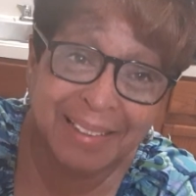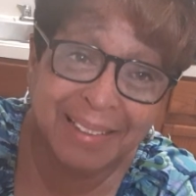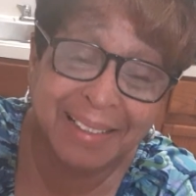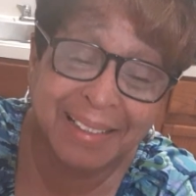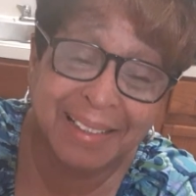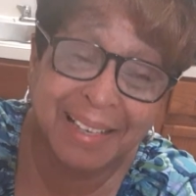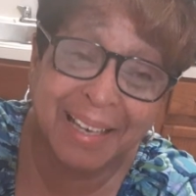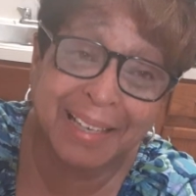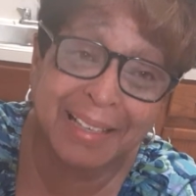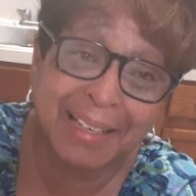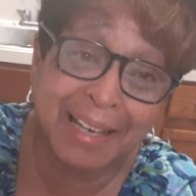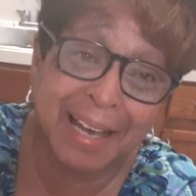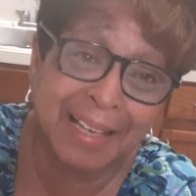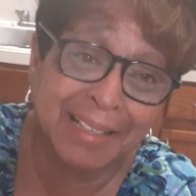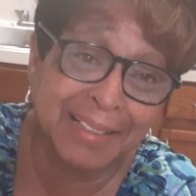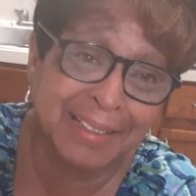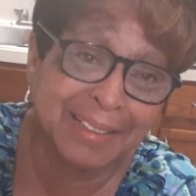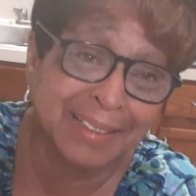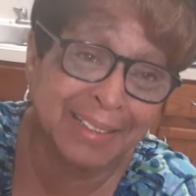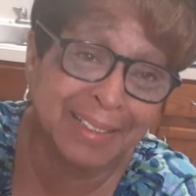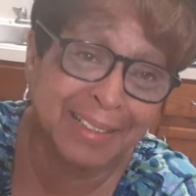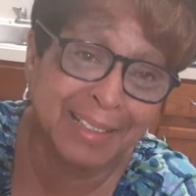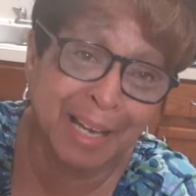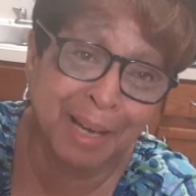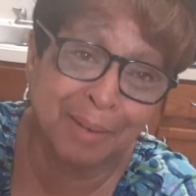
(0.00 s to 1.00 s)
And I
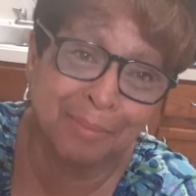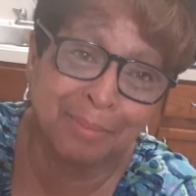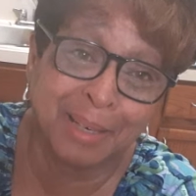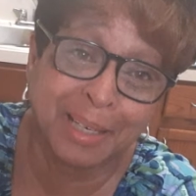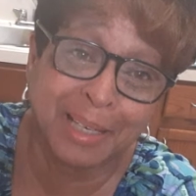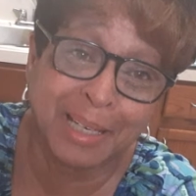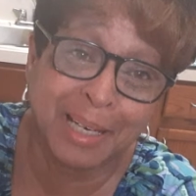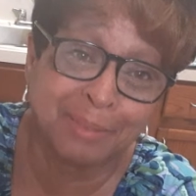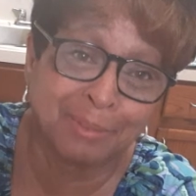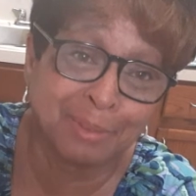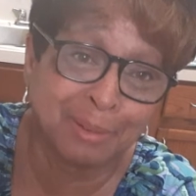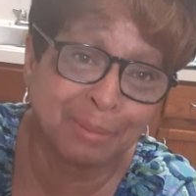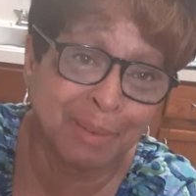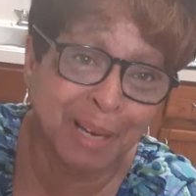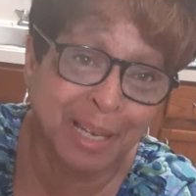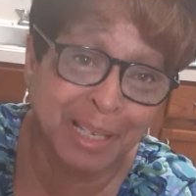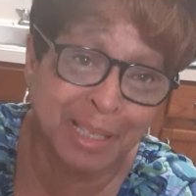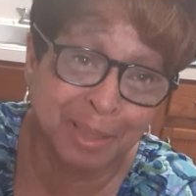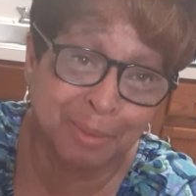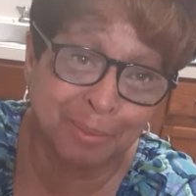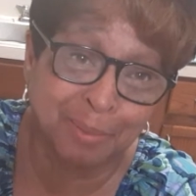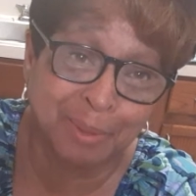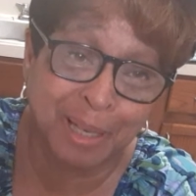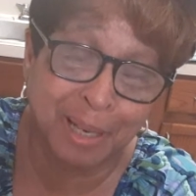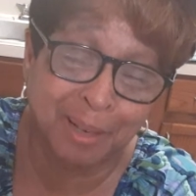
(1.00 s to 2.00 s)
did. I made everybody a
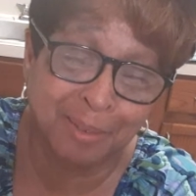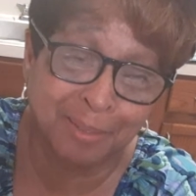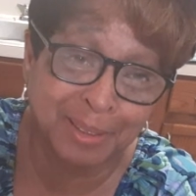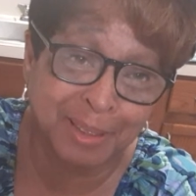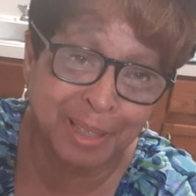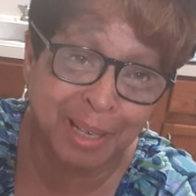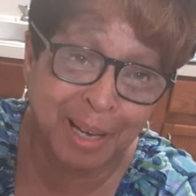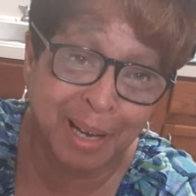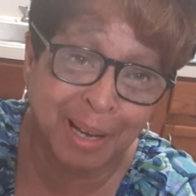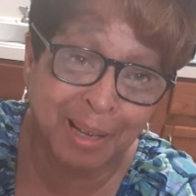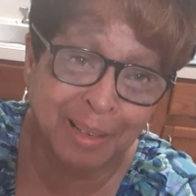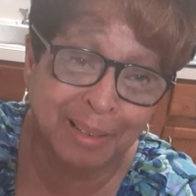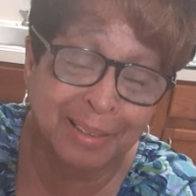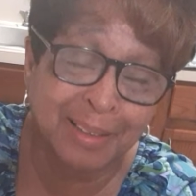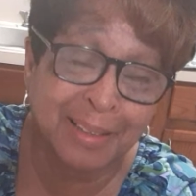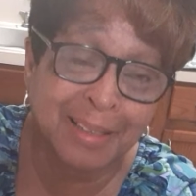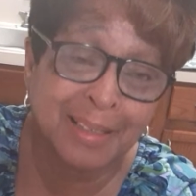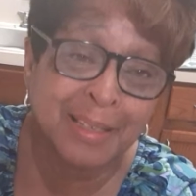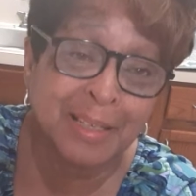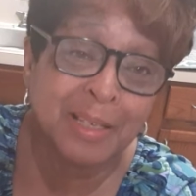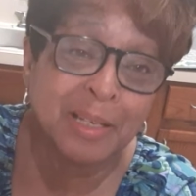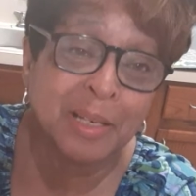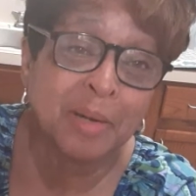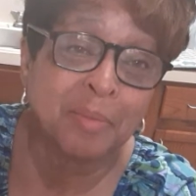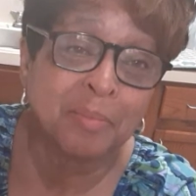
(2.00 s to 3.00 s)
brown doll.
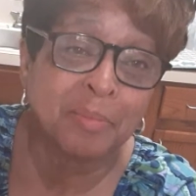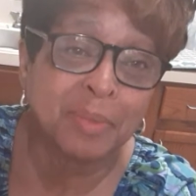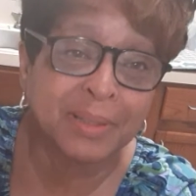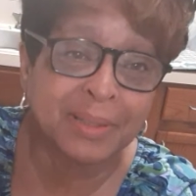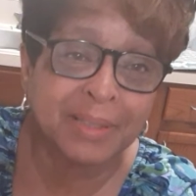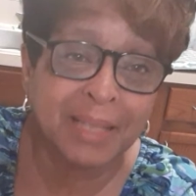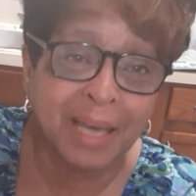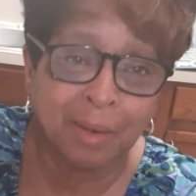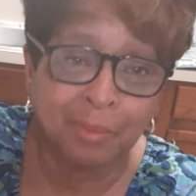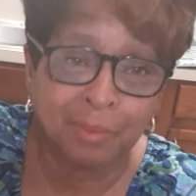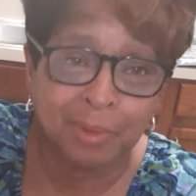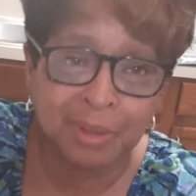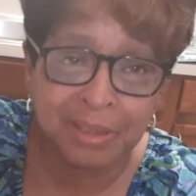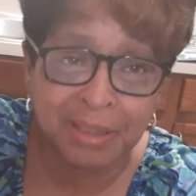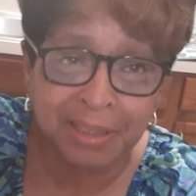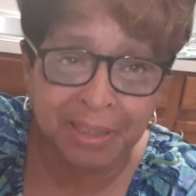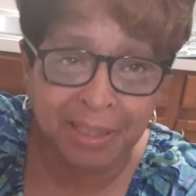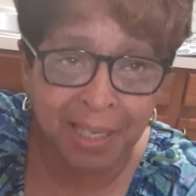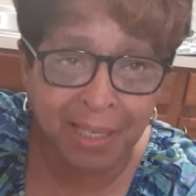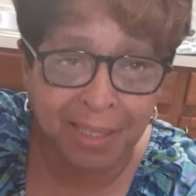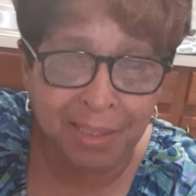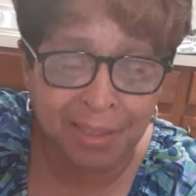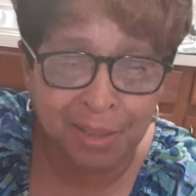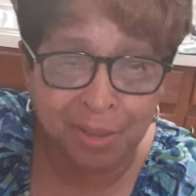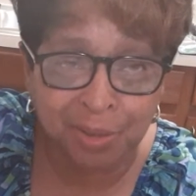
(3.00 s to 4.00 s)
But that was a
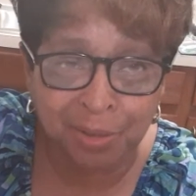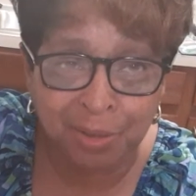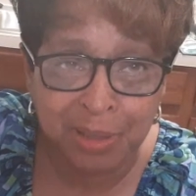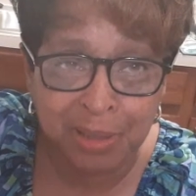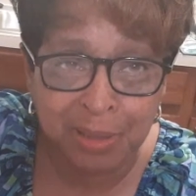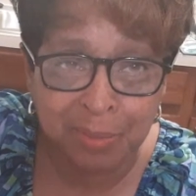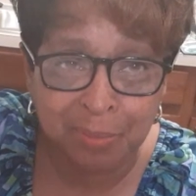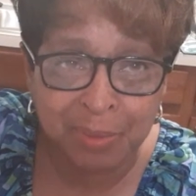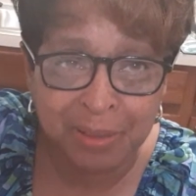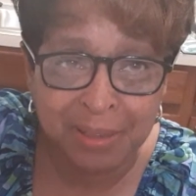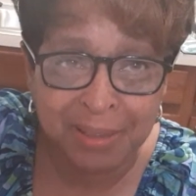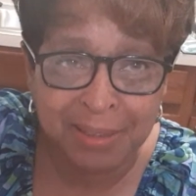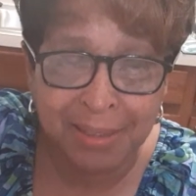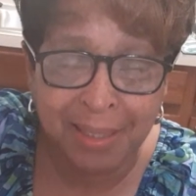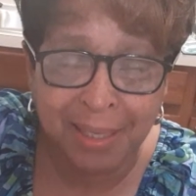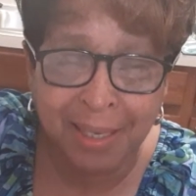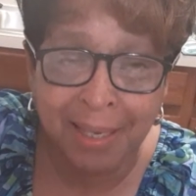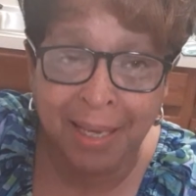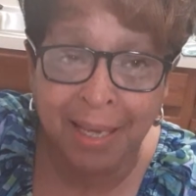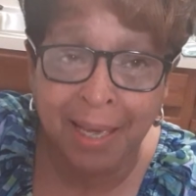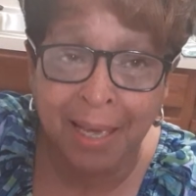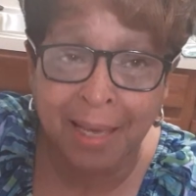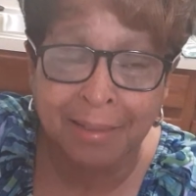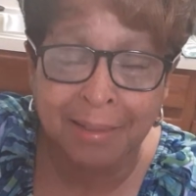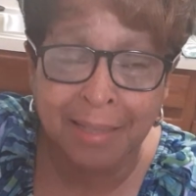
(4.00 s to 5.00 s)
nice Christmas.
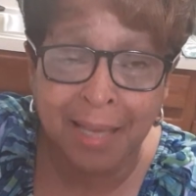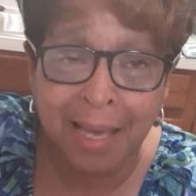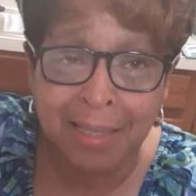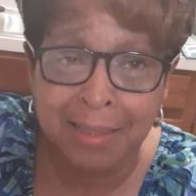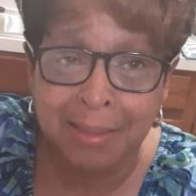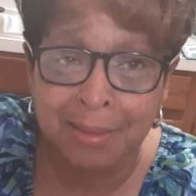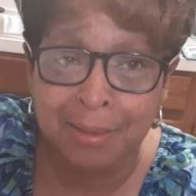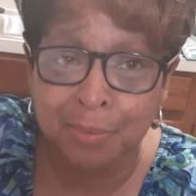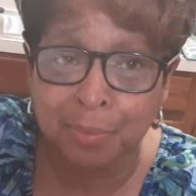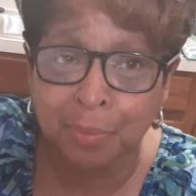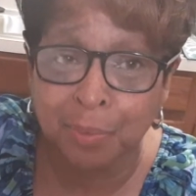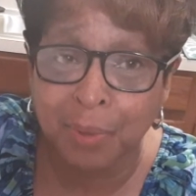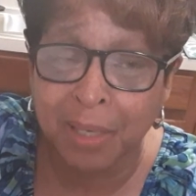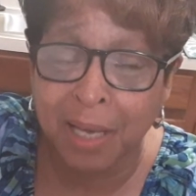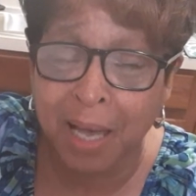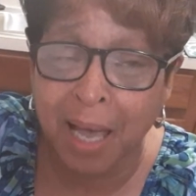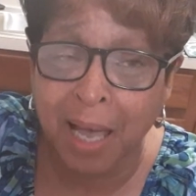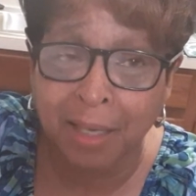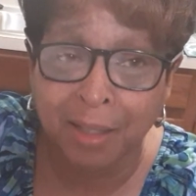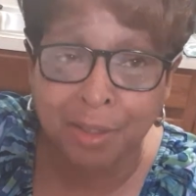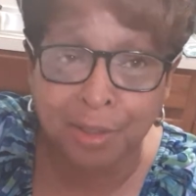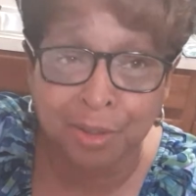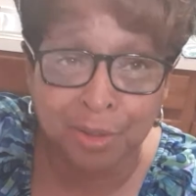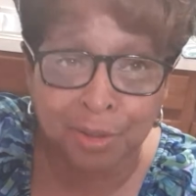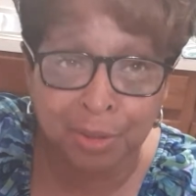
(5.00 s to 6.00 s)
And that is what I
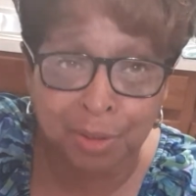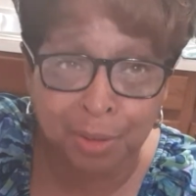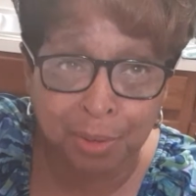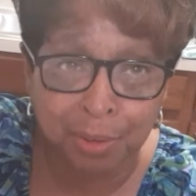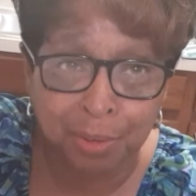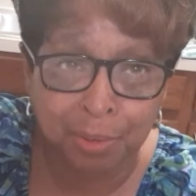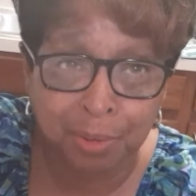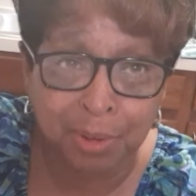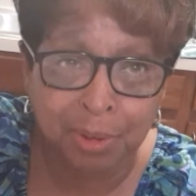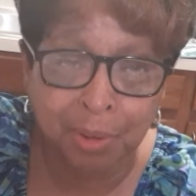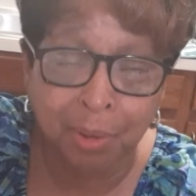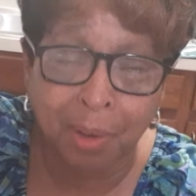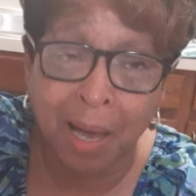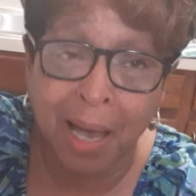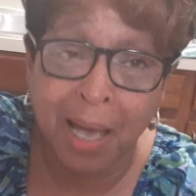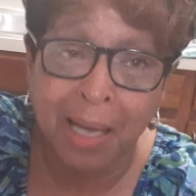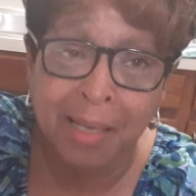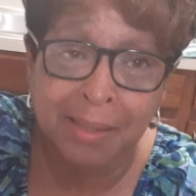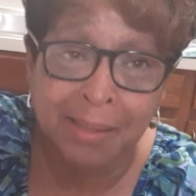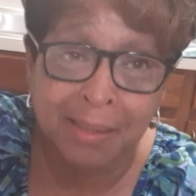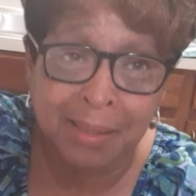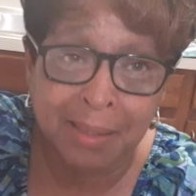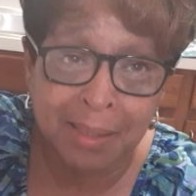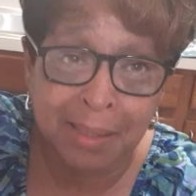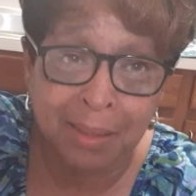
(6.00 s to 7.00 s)
could do. So I
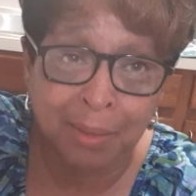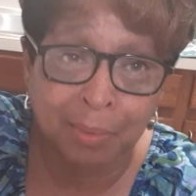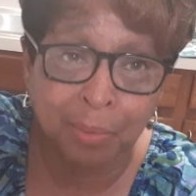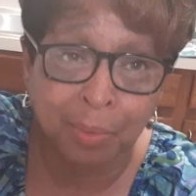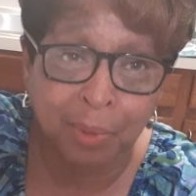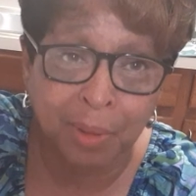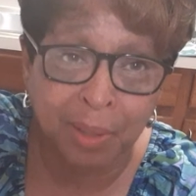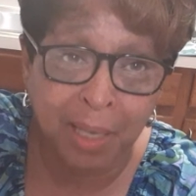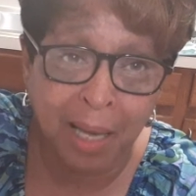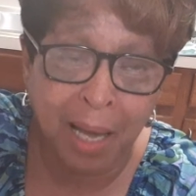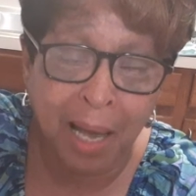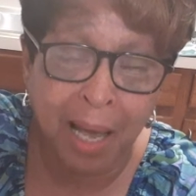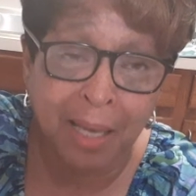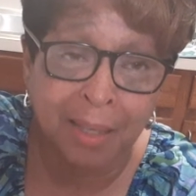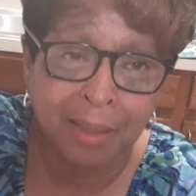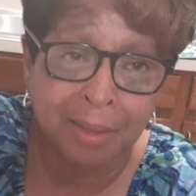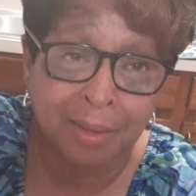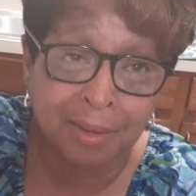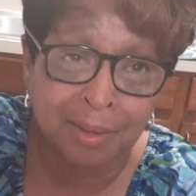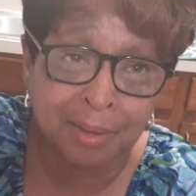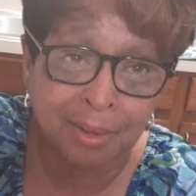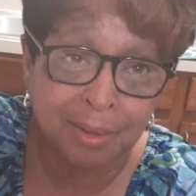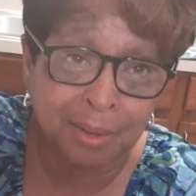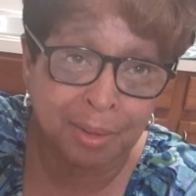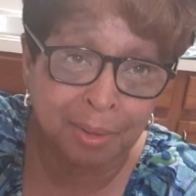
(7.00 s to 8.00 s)
did what I
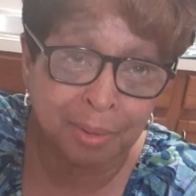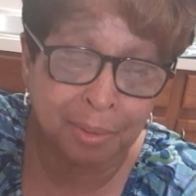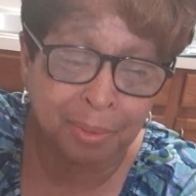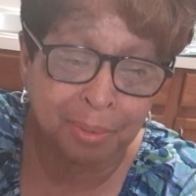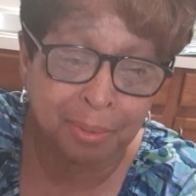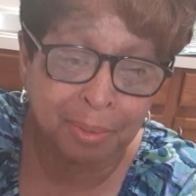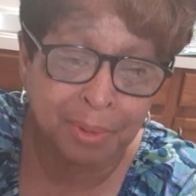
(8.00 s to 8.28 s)
could do.